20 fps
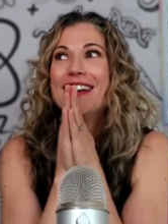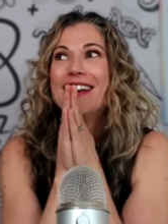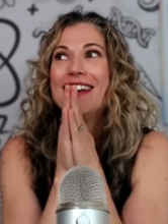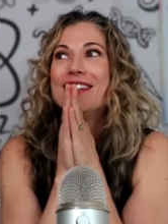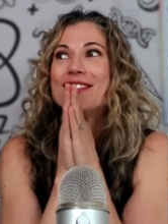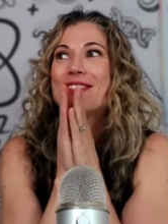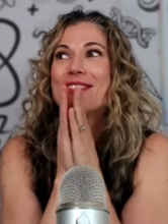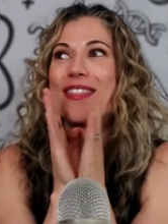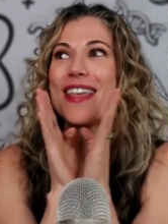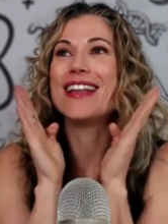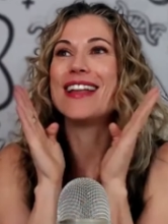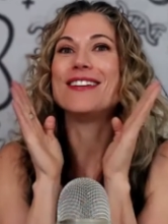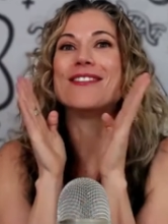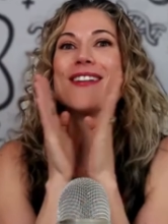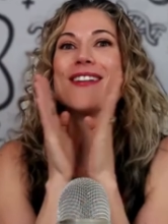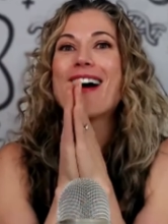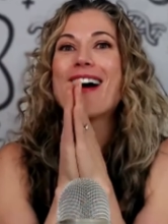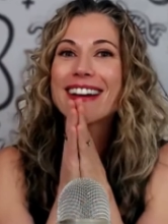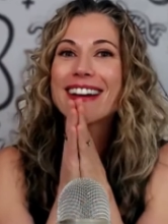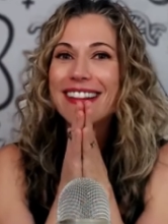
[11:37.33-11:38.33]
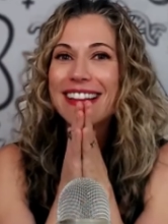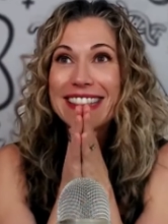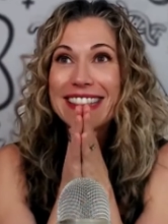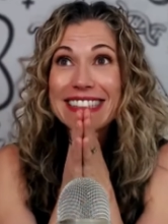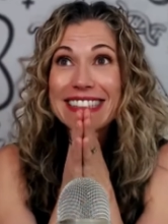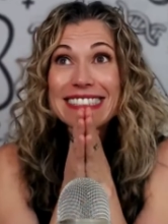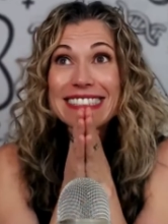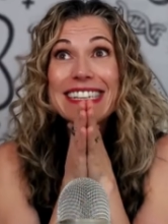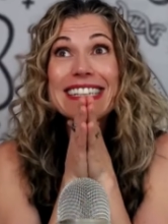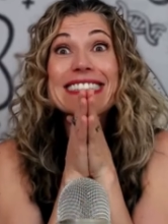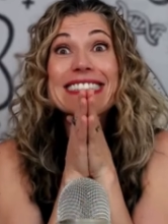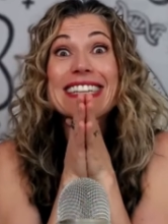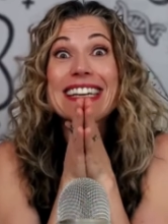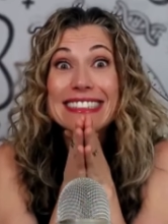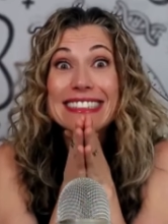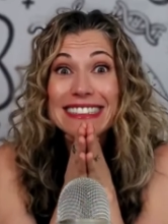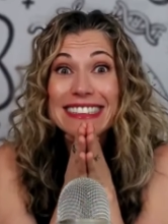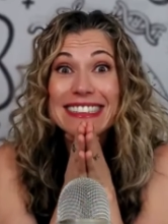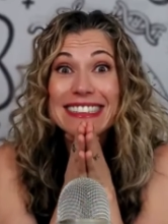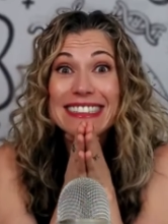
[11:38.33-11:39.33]
So then you're not gonna like this next
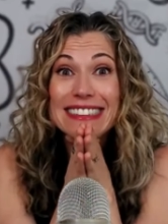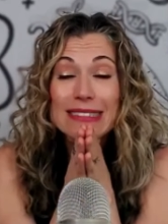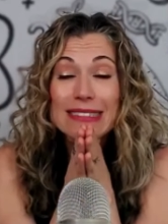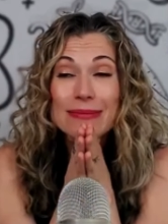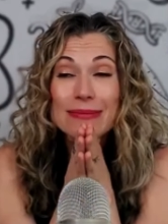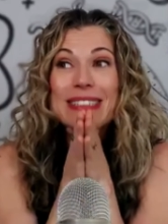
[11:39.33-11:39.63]
sentence